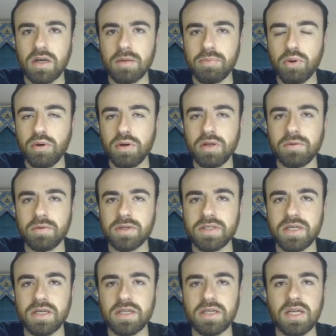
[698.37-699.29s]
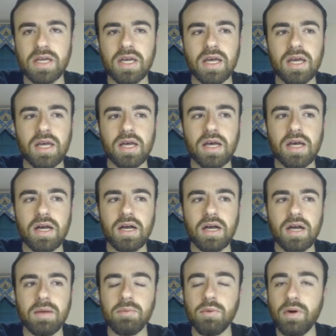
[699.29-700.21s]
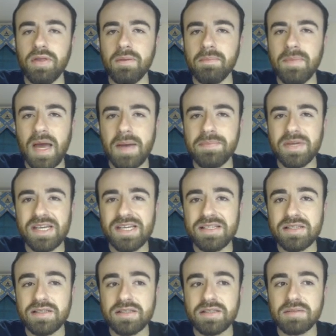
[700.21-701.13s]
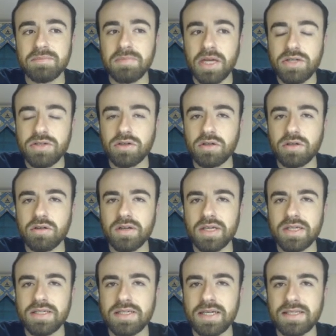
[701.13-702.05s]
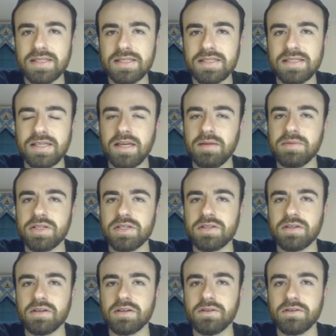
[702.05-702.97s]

poorly well done um, while the map isn't symmetrical, it doesn't seem to